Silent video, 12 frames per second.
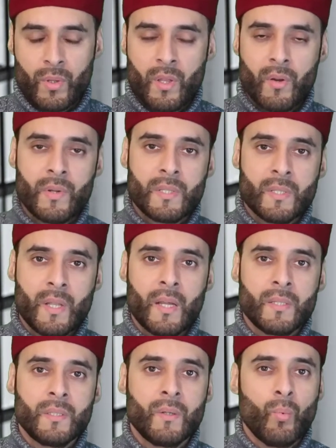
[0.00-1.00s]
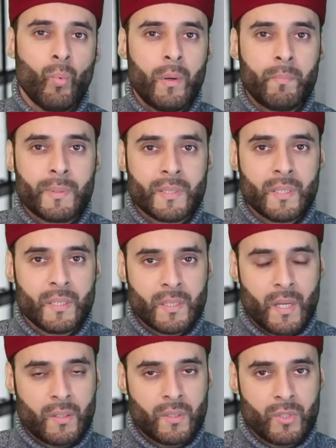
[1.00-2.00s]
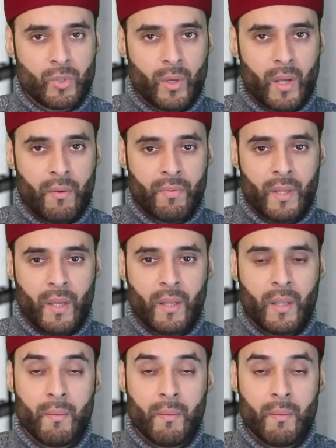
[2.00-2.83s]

there is that 1% doubt that you have that